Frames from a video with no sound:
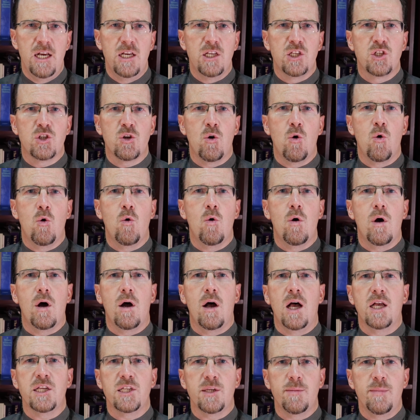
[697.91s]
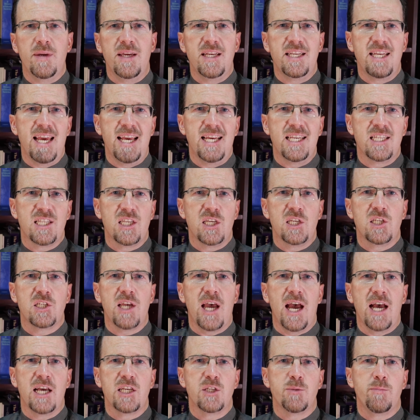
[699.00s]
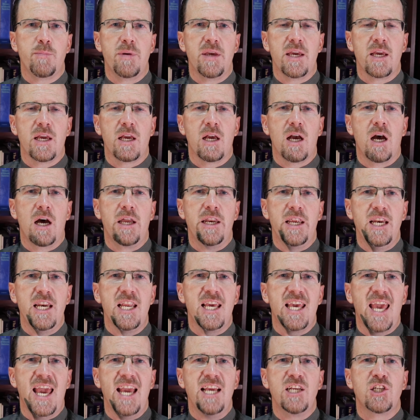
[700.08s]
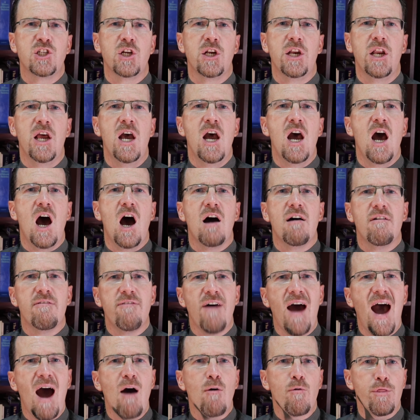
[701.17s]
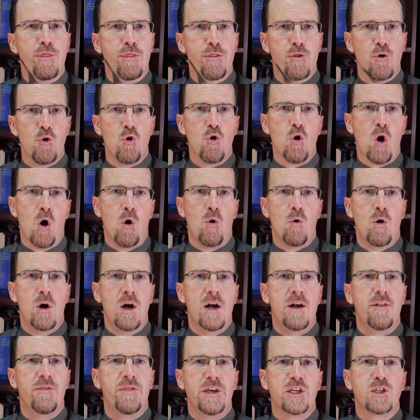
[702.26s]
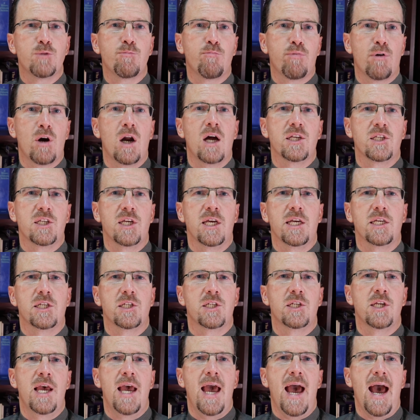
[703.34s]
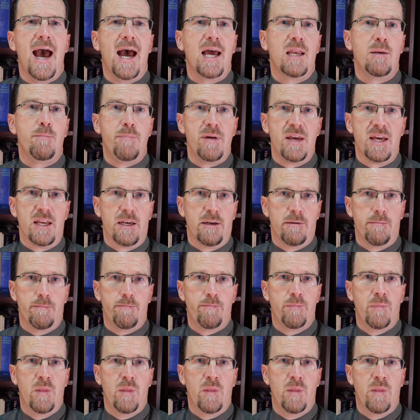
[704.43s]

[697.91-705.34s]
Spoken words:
So Azami takes this as being an indication of how thorough this process had been.